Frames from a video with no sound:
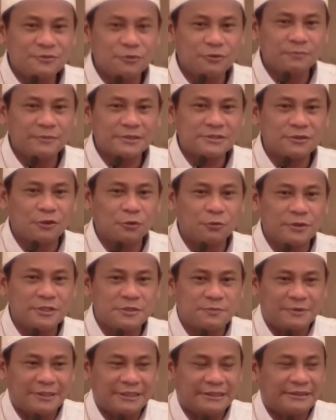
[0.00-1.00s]
soul must
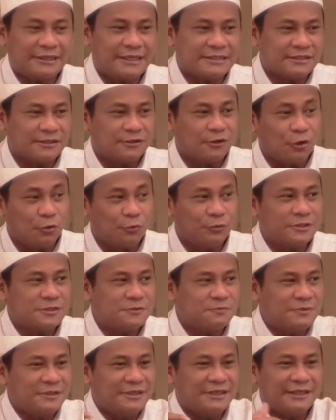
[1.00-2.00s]
always be attached and
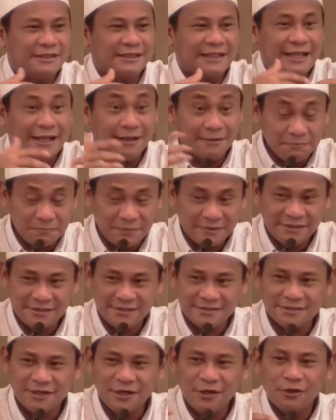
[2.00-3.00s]
always be in
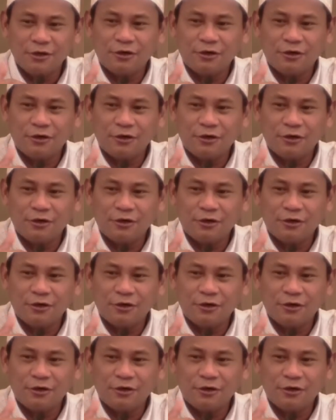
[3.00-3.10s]
companies